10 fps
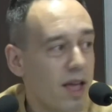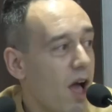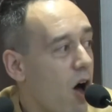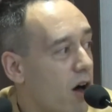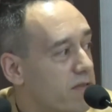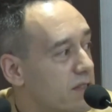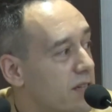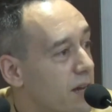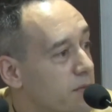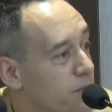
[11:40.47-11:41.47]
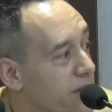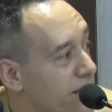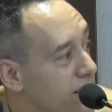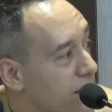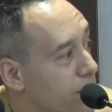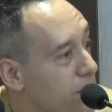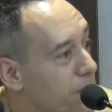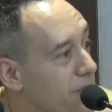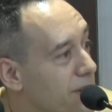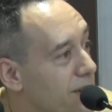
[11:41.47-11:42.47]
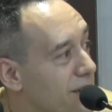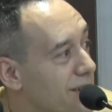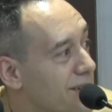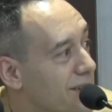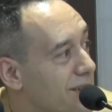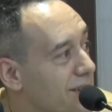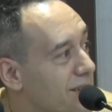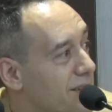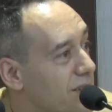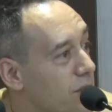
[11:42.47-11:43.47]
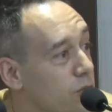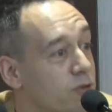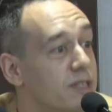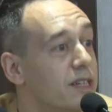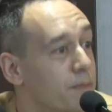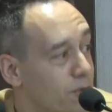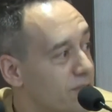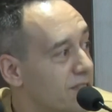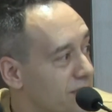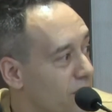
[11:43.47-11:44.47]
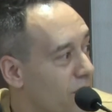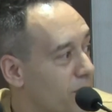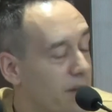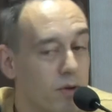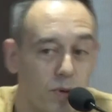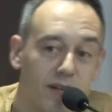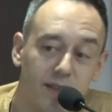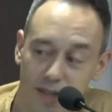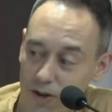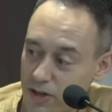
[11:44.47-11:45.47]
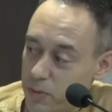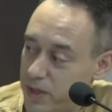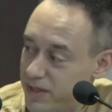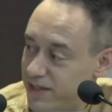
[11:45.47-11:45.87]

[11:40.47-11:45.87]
Oftentimes we end up losing a person's heart by winning the argument.